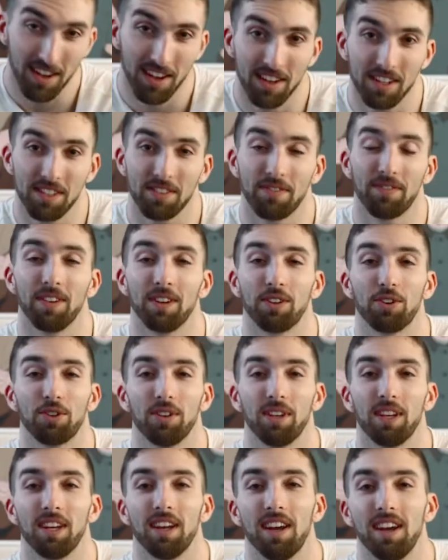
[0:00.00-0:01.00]
it's
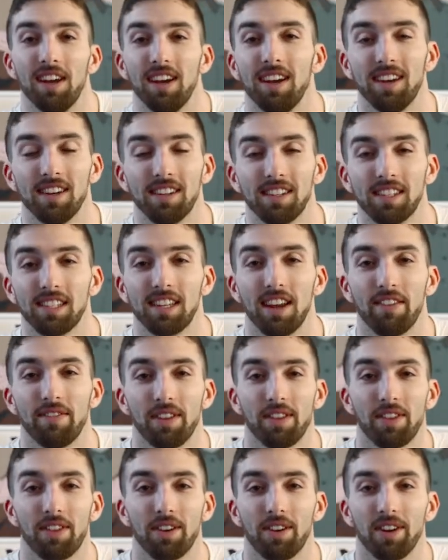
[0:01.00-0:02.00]
officially
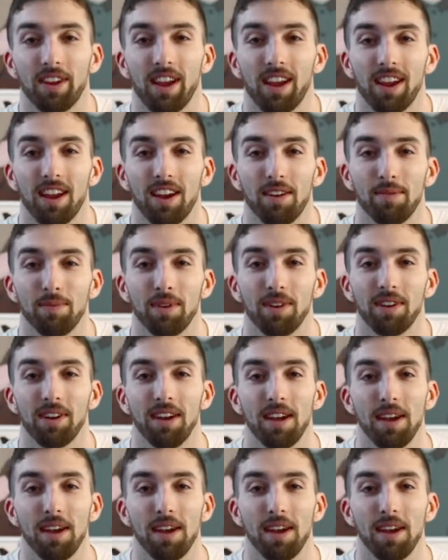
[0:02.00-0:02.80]
7:30 a.m.,